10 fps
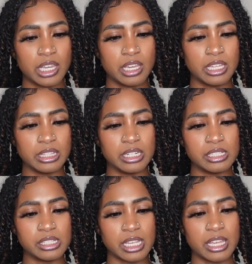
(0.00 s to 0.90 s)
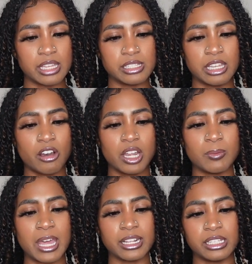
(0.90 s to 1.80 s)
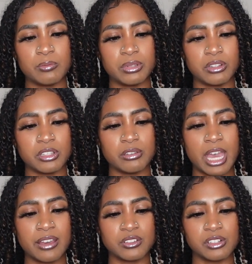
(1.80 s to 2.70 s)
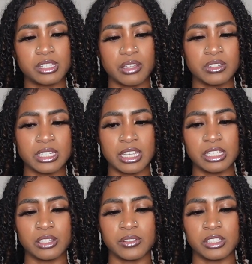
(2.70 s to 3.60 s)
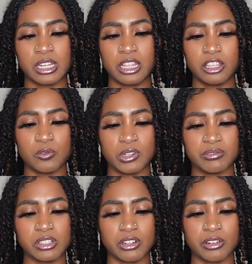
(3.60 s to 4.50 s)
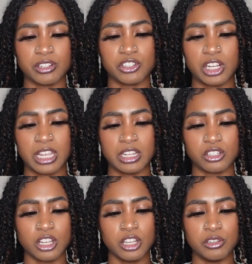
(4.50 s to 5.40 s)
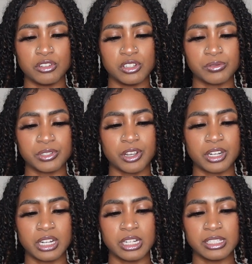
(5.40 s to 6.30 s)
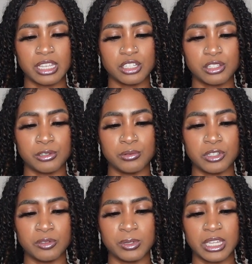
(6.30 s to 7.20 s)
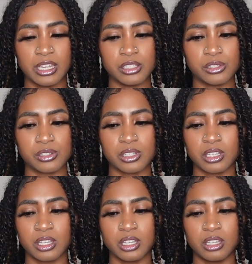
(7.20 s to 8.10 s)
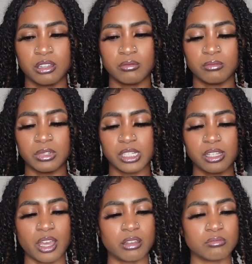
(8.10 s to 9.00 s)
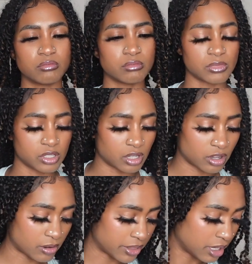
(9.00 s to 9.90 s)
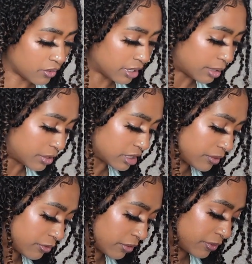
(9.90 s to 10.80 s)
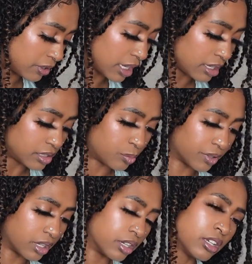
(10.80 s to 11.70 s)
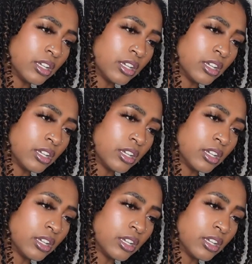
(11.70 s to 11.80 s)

And then it says they automatically bill you after 7 days. If there's anything you want to return or exchange, you can just return it and take it to UPS. That's that. So I think I've only had my stuff for a few days, but